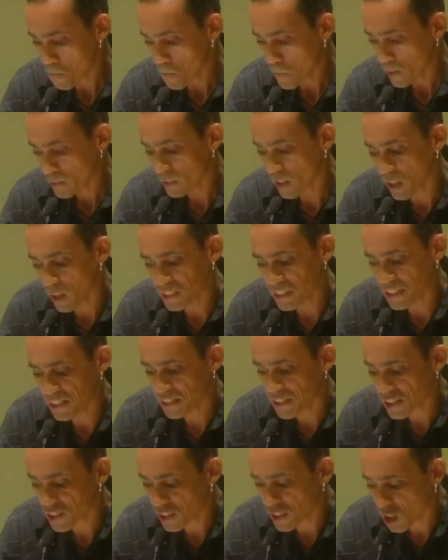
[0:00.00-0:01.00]
Now, it is
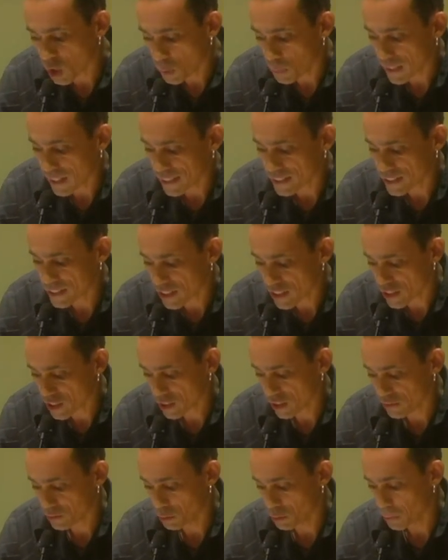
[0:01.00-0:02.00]
this globalization
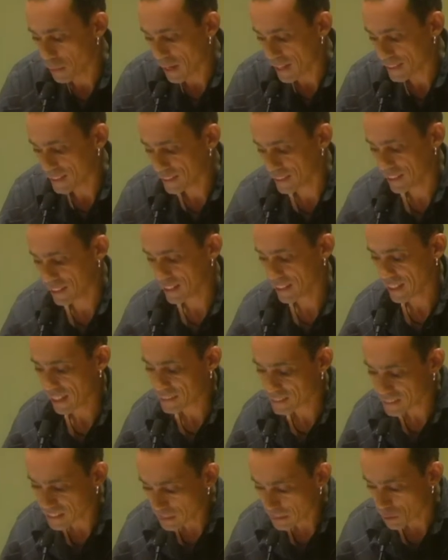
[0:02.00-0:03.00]
of humanity that I
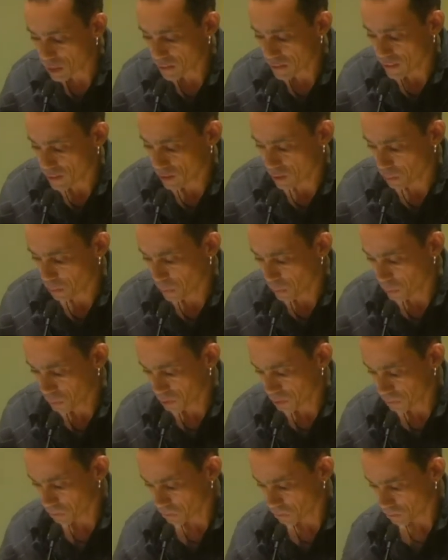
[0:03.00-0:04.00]
dream of and support,